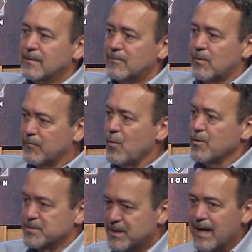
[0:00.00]
Well, of
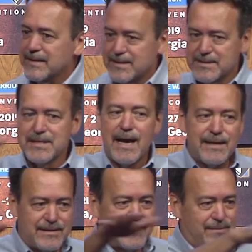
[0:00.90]
course, God
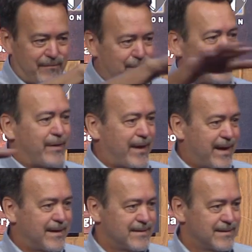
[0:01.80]
designed them for
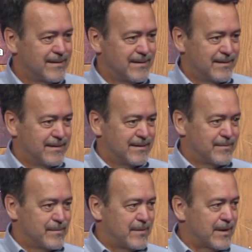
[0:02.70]
that.
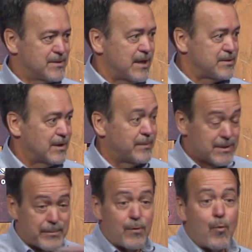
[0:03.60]
Like John talked about,
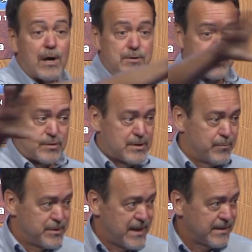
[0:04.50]
to be the watchers, the
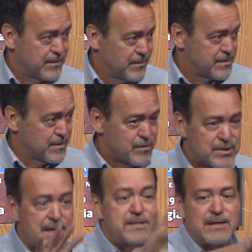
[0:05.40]
protectors. They're
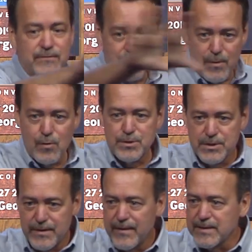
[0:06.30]
sensitive to
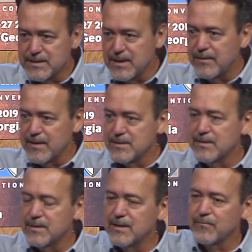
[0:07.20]
motion, and they can see things in
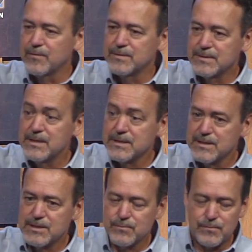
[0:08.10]
the different
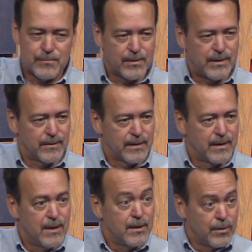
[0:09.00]
distance more clearly.
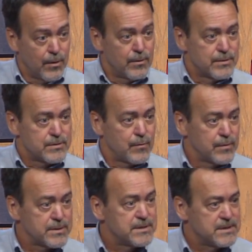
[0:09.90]
Girls, of
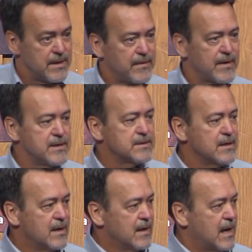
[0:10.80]
course, can see things
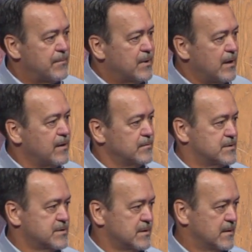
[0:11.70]
up
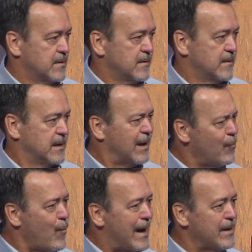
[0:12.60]
close. Now,
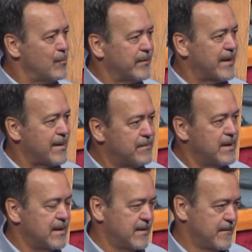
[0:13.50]
why would that
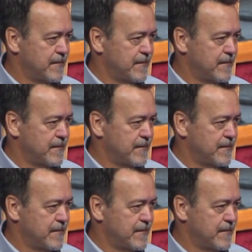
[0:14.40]
be?